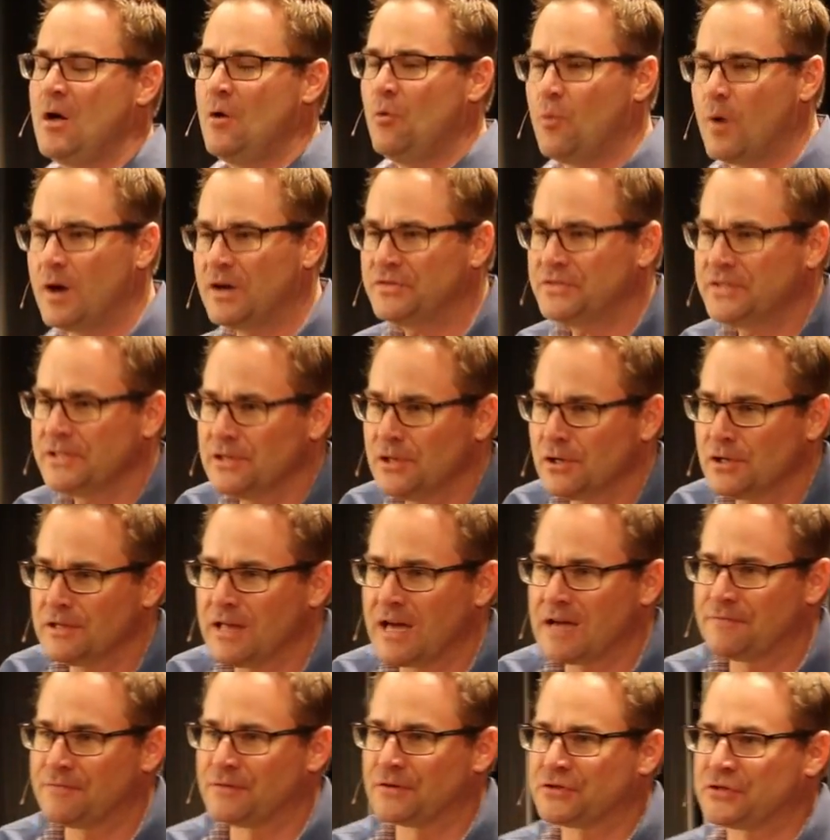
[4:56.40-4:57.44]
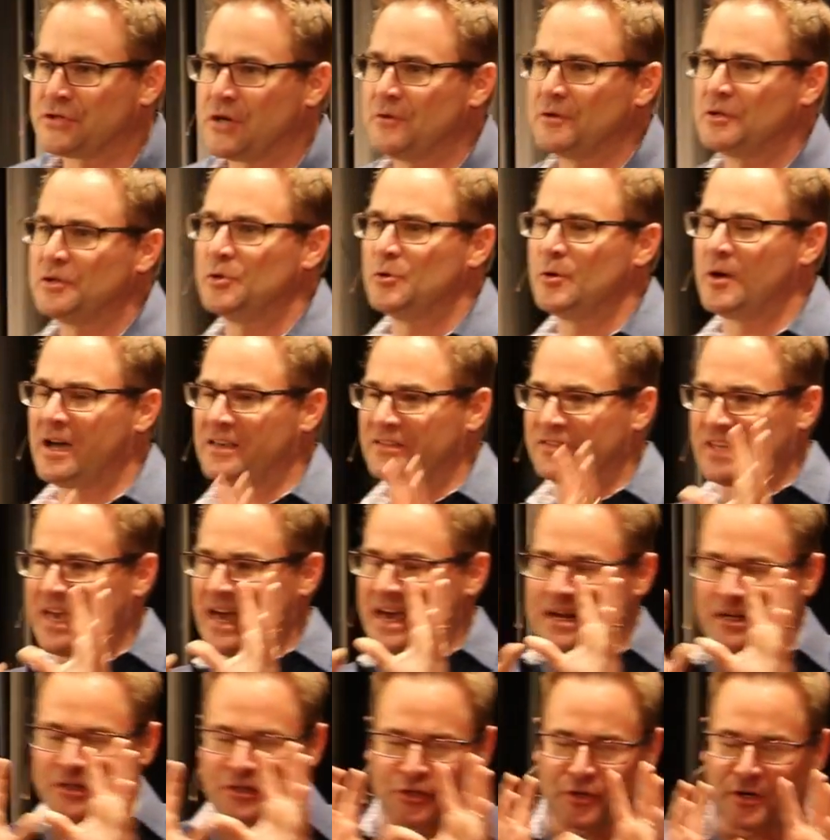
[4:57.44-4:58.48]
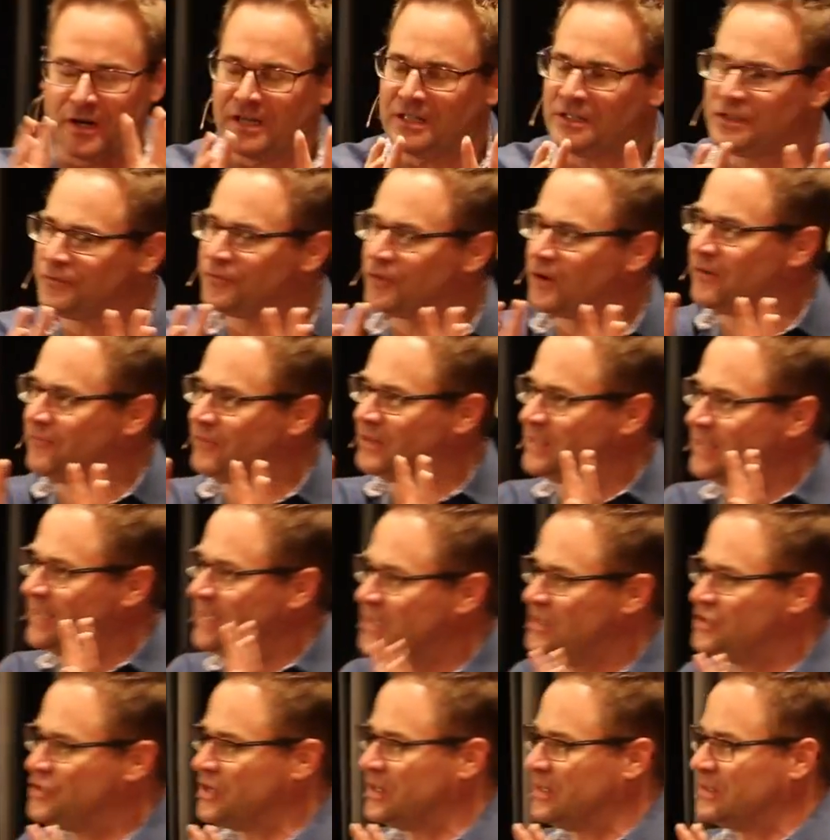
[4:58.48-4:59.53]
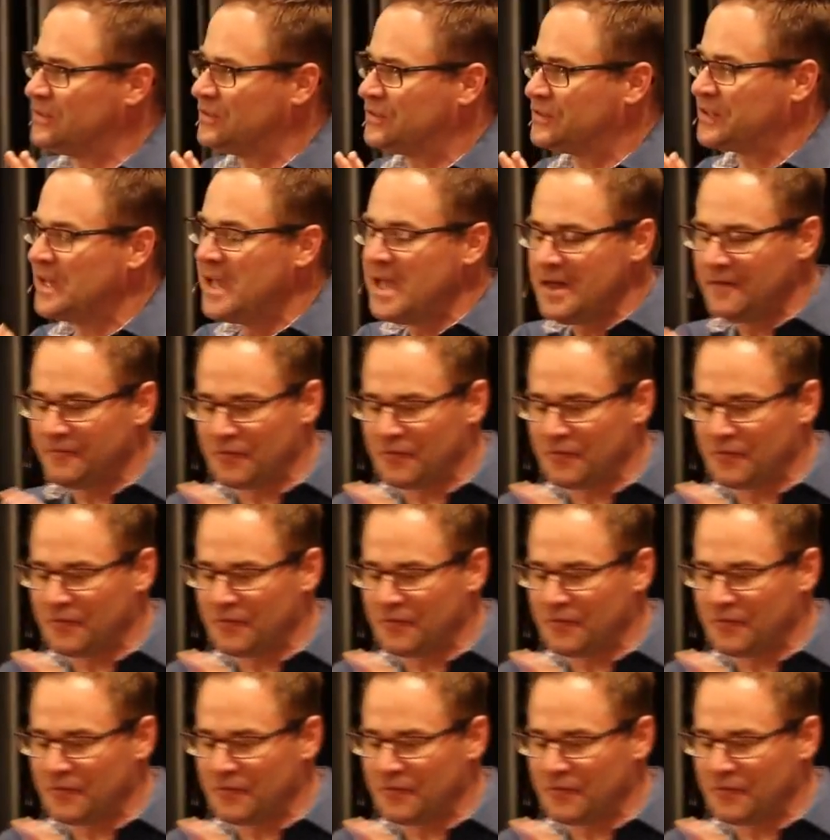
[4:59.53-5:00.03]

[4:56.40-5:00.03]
What does it look like for someone who has had a transfer of allegiance